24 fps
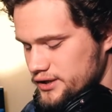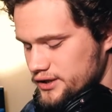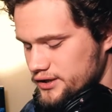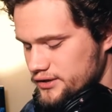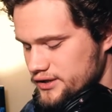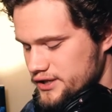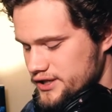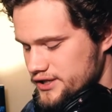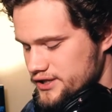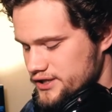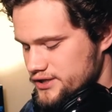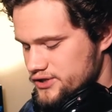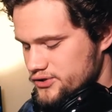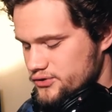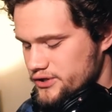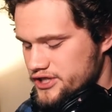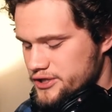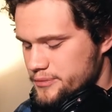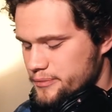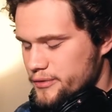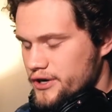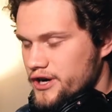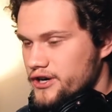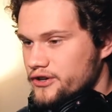All right,
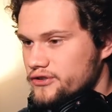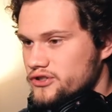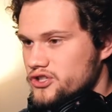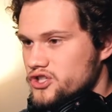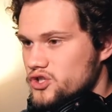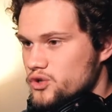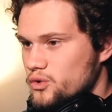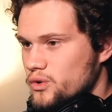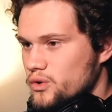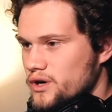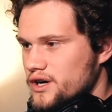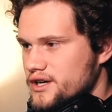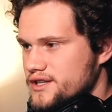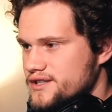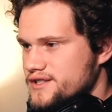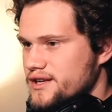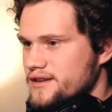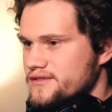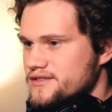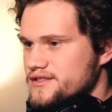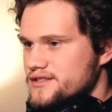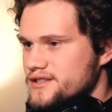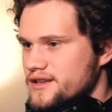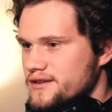transponder squawk
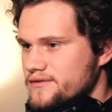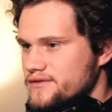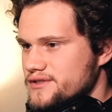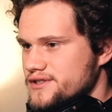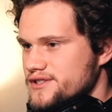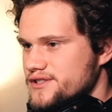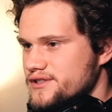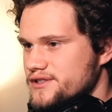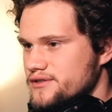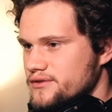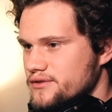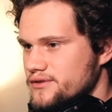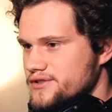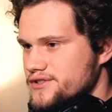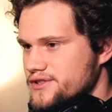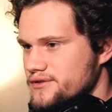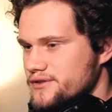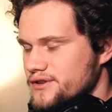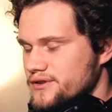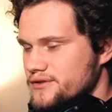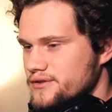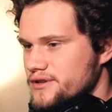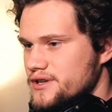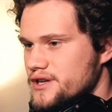
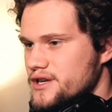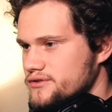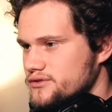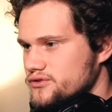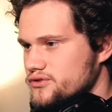7700.